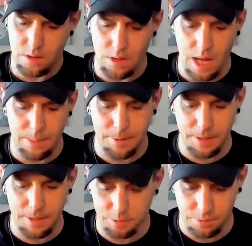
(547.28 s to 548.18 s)
Knight of
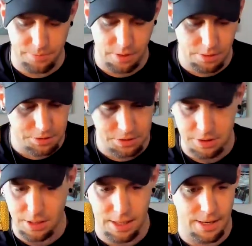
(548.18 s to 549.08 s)
Pentacles
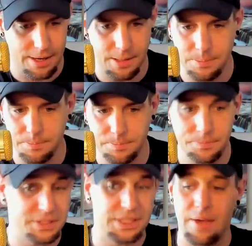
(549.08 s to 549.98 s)
reversed, um,
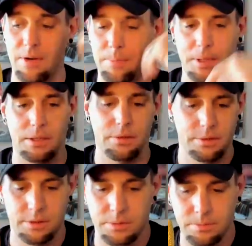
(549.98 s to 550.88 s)
Seven of
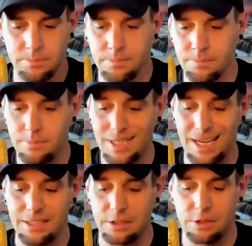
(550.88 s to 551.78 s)
Pentacles,
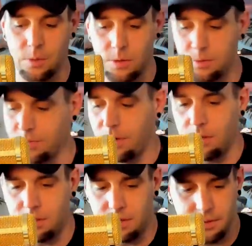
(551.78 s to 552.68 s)
Ace of Swords
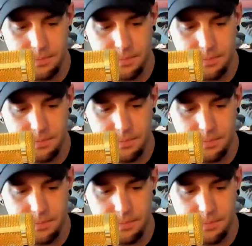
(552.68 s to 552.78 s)
reversed.